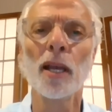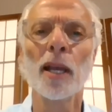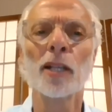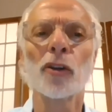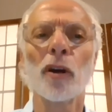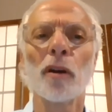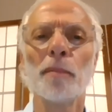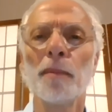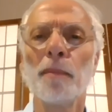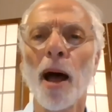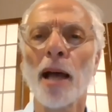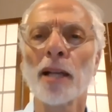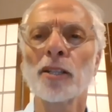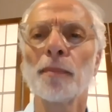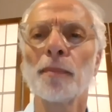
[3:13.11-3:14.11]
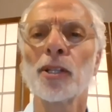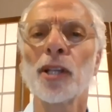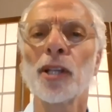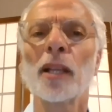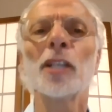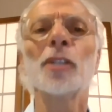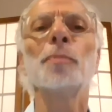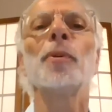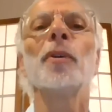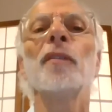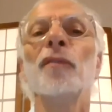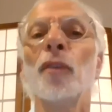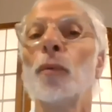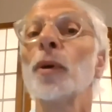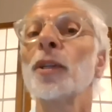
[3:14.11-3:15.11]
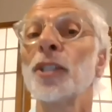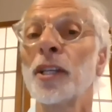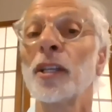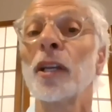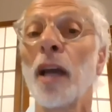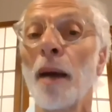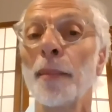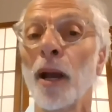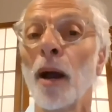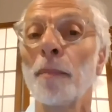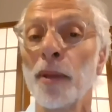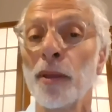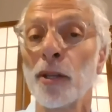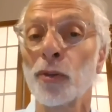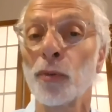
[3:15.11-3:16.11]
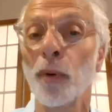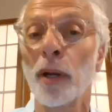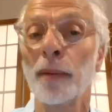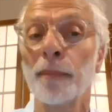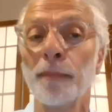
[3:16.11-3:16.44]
it's going to be possible to say, let's preview what's coming up in this one.